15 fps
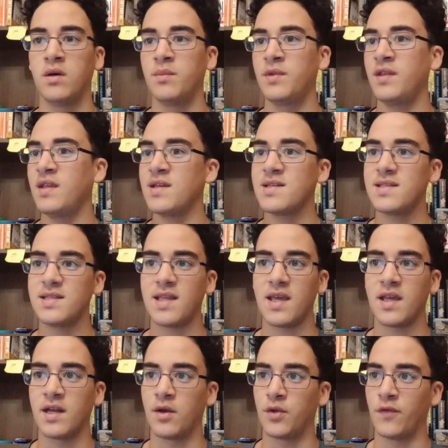things
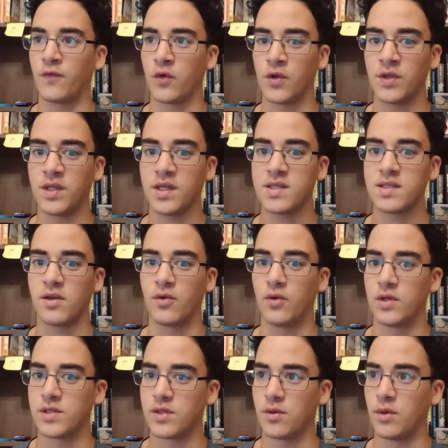taken out of context are
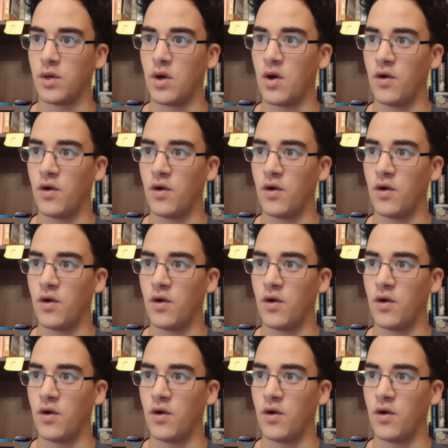also